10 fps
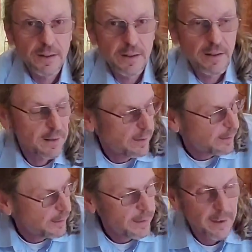feed
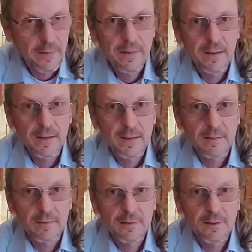and
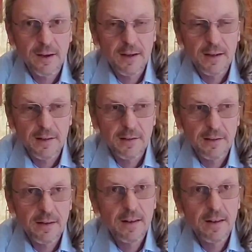the side